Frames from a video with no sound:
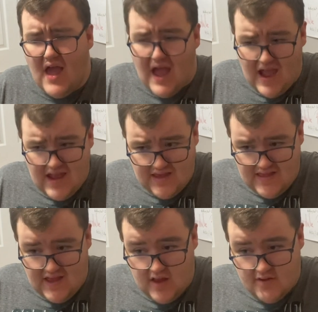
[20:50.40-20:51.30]

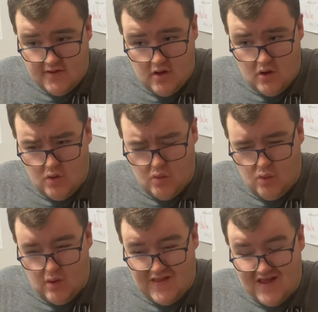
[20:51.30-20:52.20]
anything. So,
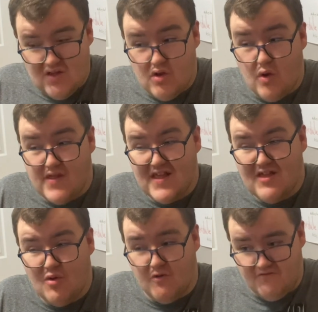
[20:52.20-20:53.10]
or I think, no, I think
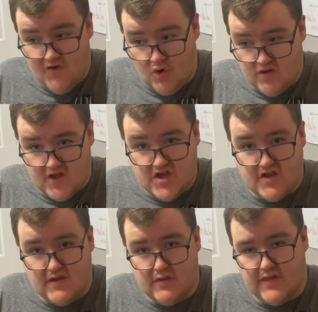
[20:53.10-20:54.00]
there were phones. I
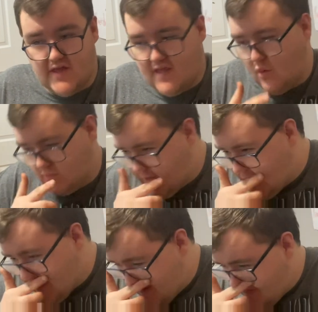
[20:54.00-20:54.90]
just don't think there were
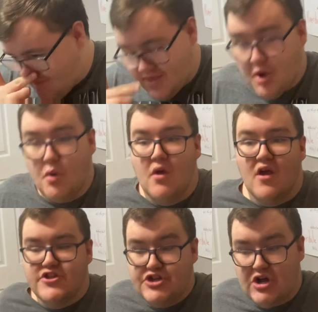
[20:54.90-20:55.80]
dating apps. So,
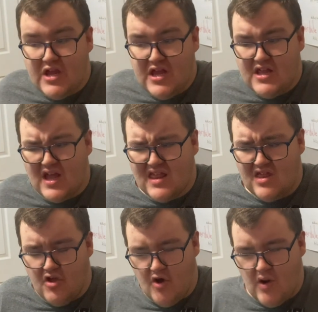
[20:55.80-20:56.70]
Johnny
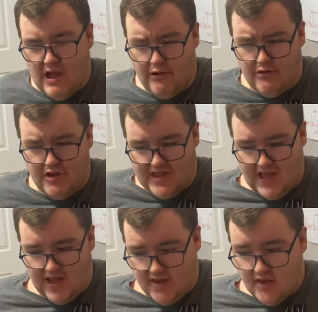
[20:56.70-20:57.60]
doesn't know how to
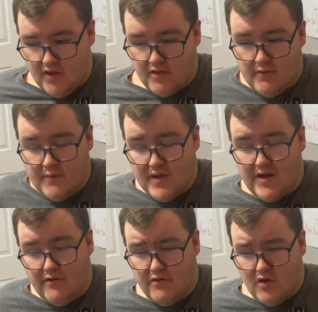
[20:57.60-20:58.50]
date. So,
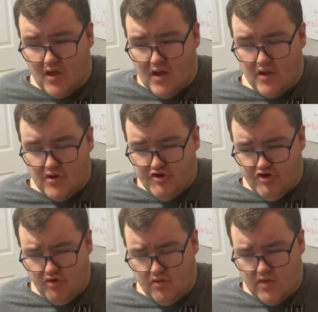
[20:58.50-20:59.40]
Miguel
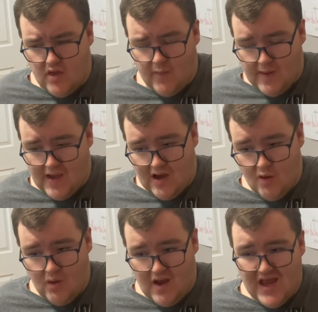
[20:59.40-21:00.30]
shows him
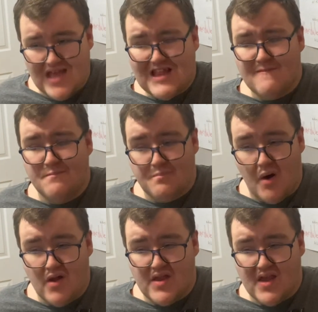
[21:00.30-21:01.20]
how, and he ends up
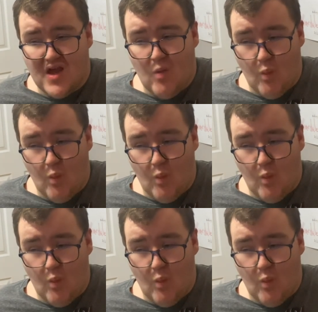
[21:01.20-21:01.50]
bonding